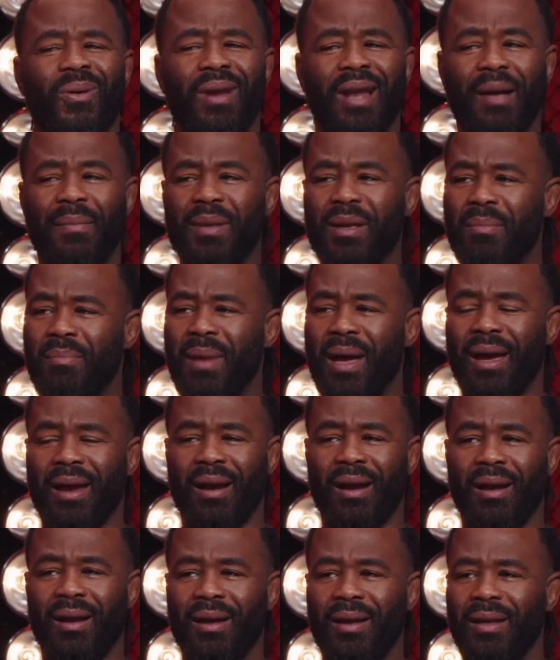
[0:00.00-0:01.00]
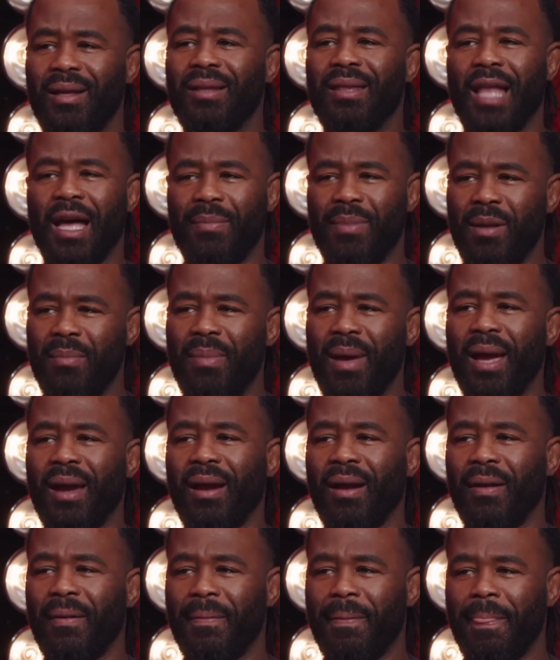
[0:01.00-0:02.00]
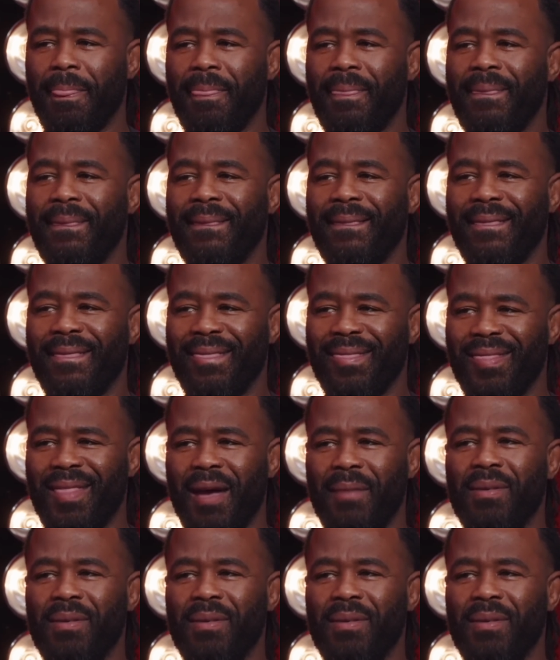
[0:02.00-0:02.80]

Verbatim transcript: that'd be That's a banger. a banger. That'd be a and banger. And it's a striker for Gaethje, right?